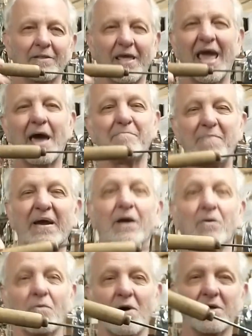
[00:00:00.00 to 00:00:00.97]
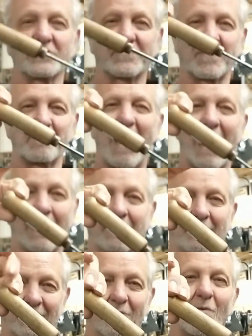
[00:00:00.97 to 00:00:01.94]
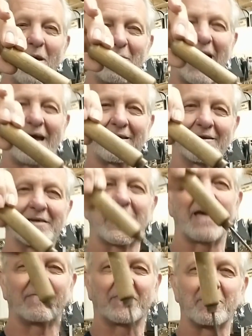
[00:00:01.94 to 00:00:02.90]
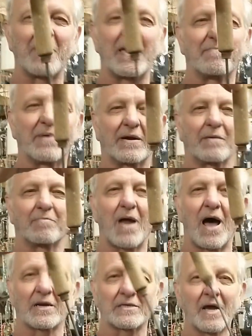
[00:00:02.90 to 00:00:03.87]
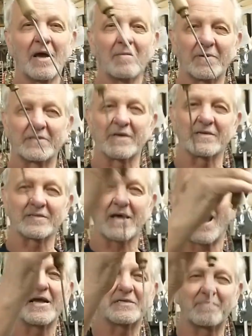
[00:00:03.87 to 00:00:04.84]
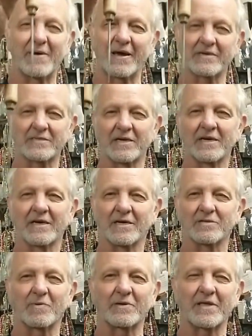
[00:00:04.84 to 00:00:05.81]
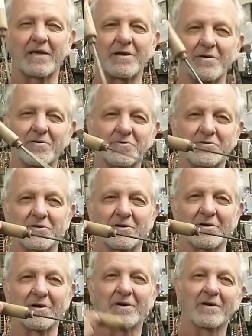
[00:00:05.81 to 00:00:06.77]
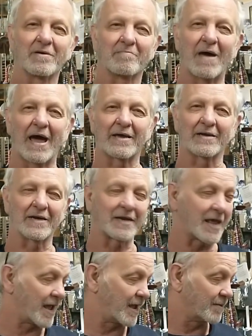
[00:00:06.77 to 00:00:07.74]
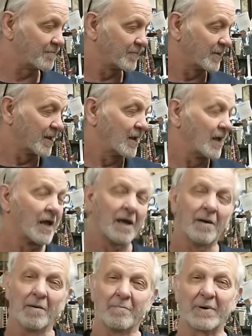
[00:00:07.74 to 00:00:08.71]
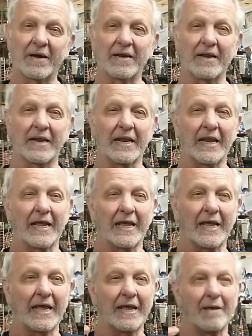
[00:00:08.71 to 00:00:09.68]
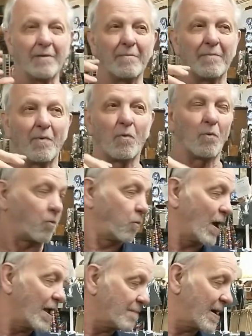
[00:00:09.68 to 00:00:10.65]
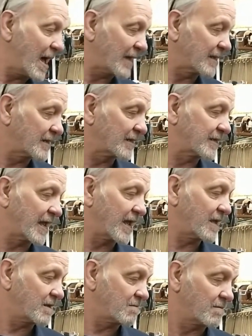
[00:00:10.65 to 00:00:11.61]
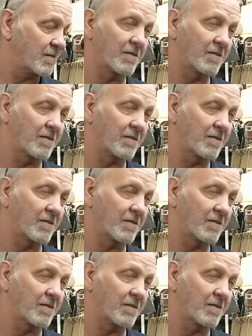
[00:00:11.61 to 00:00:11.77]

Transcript: They had bigger ones for way back in the day to make bigger blocks, but these ice picks is what they used back in the day. But way back in the day,